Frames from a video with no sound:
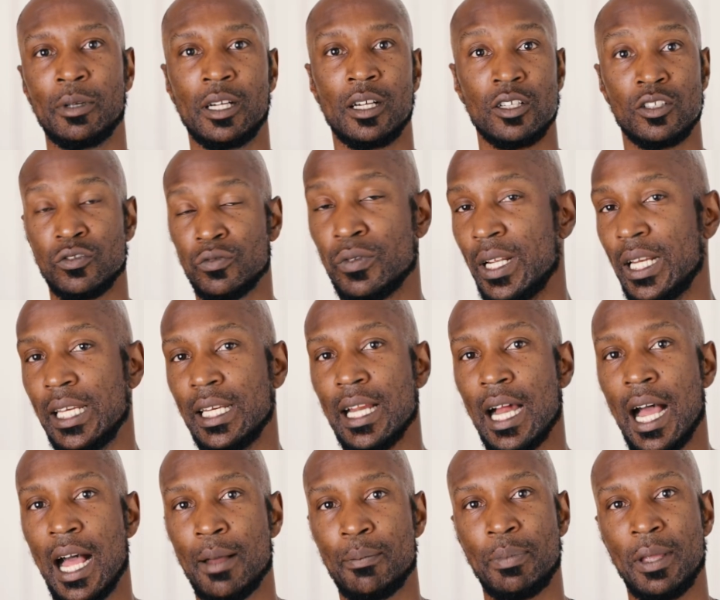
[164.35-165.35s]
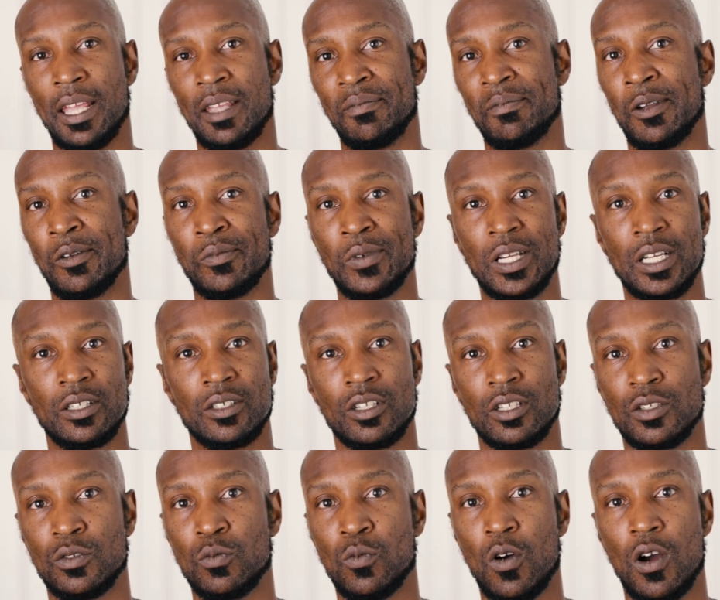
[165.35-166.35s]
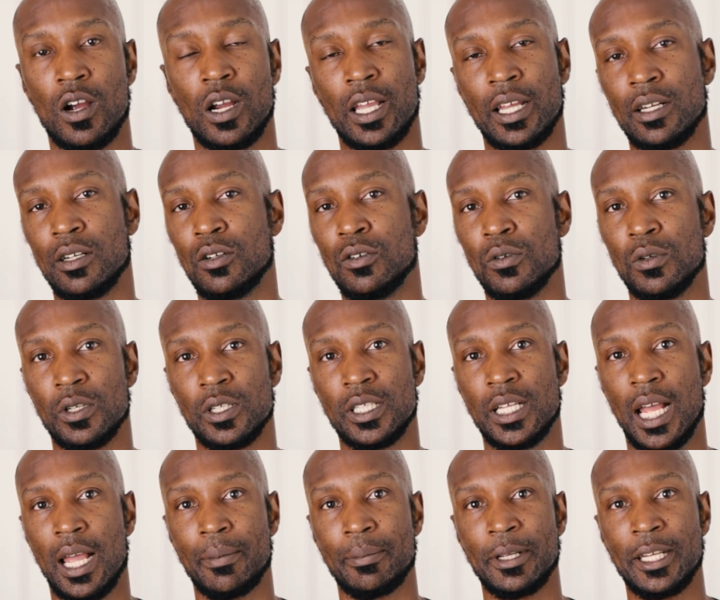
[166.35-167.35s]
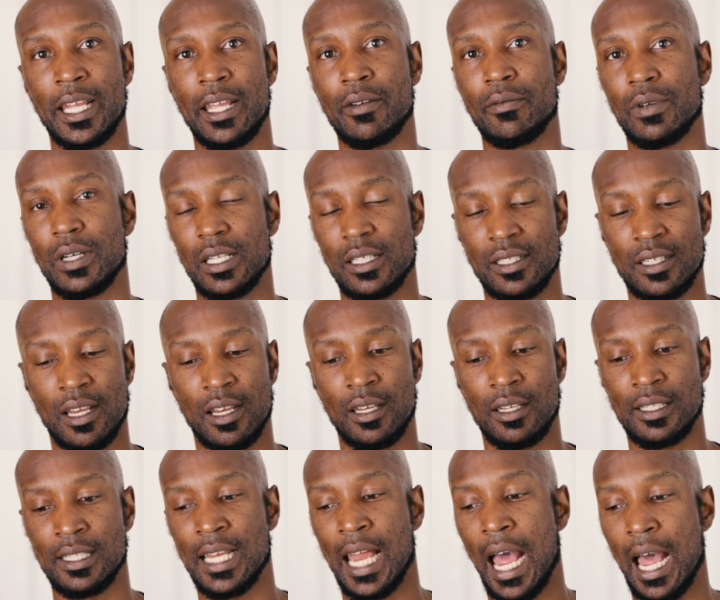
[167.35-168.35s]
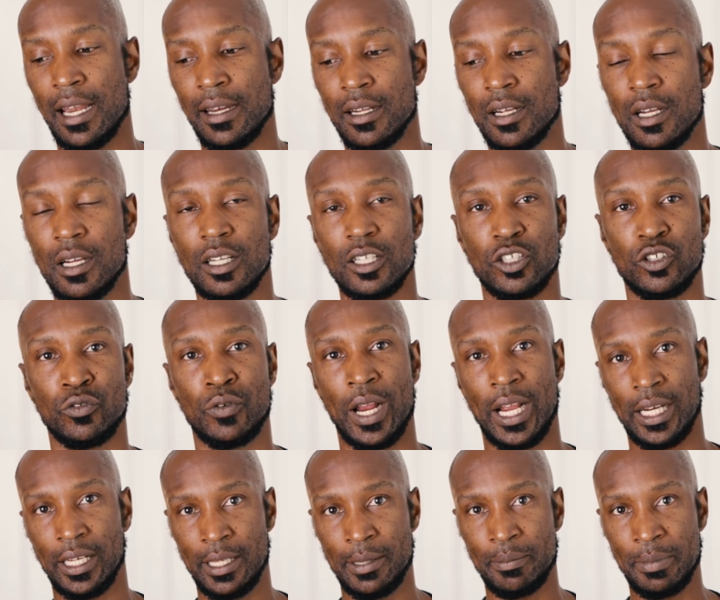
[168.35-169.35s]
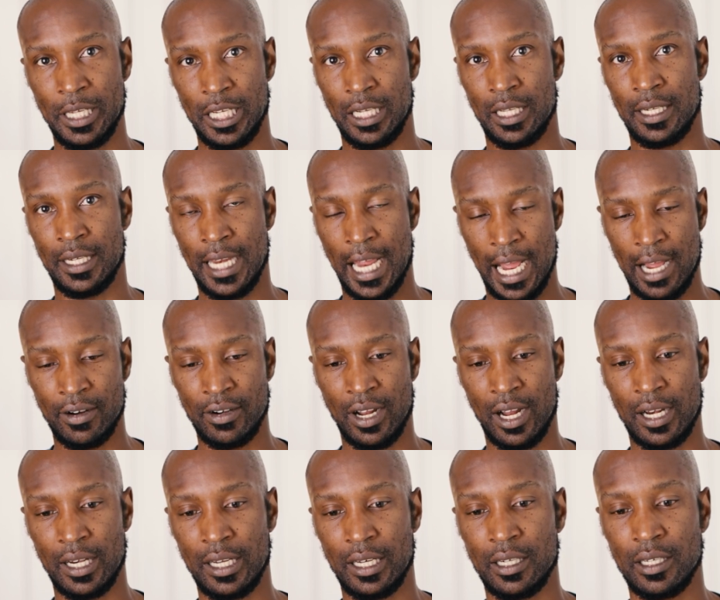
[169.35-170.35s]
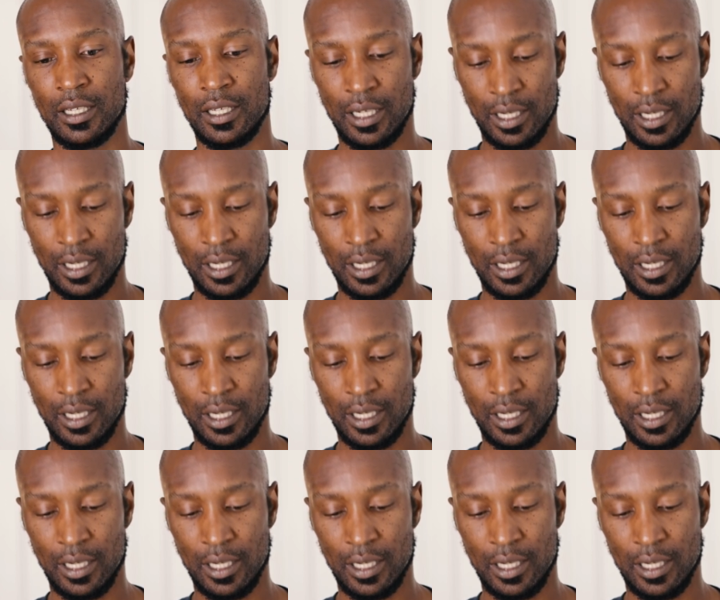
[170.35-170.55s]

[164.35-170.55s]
because really the hot pavement, we could just walk at a cooler time of day when the sun is not directly beating down on it.